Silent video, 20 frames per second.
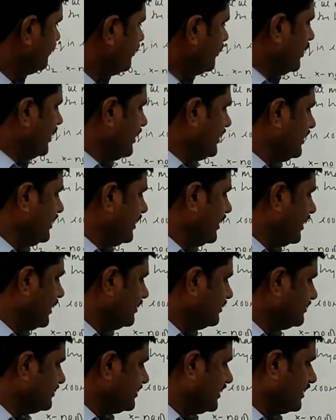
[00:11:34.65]

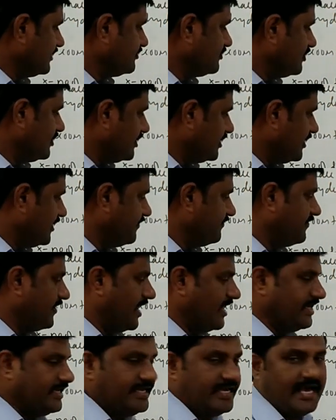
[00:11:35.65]
polyunsaturated
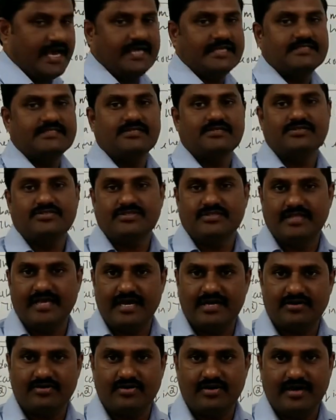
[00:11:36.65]
fatty acids,
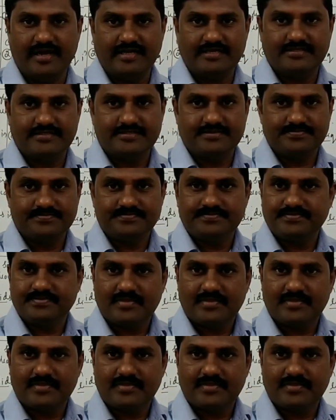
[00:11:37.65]
they are called as.